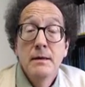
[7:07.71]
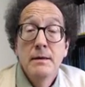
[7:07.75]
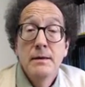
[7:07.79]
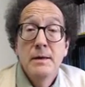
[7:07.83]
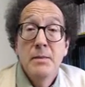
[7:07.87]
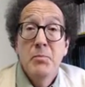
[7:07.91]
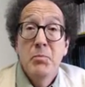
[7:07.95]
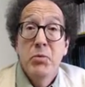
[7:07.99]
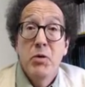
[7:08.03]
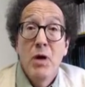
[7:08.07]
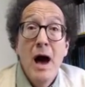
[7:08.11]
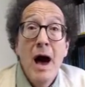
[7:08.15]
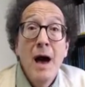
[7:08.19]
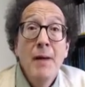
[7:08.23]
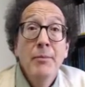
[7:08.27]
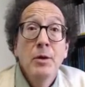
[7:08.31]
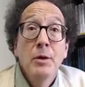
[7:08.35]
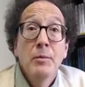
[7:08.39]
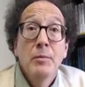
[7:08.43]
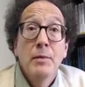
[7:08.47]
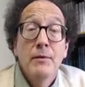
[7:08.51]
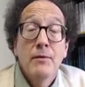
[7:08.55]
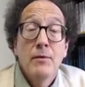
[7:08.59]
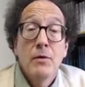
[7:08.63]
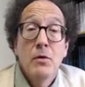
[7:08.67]
The
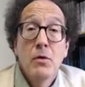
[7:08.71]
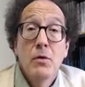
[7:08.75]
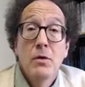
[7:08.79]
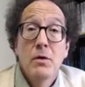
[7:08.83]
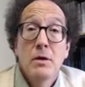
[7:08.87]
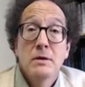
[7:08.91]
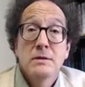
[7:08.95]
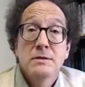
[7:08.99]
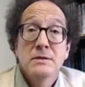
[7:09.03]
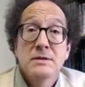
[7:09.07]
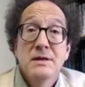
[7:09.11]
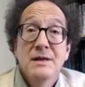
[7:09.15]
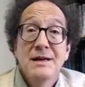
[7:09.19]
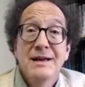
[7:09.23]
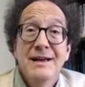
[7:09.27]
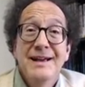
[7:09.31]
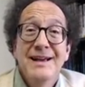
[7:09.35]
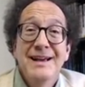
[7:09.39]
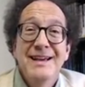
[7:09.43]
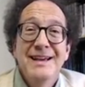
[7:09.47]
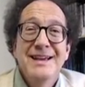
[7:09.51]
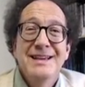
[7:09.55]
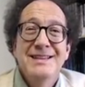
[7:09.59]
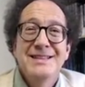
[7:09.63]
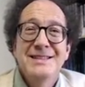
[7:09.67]
problem, of course,
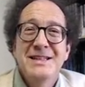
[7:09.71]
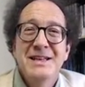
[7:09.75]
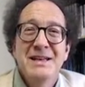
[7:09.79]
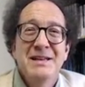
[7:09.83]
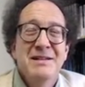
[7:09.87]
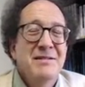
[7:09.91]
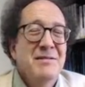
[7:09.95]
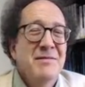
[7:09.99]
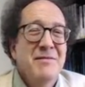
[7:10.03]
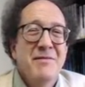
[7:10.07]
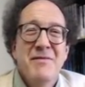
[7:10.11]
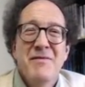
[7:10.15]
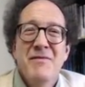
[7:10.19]
is that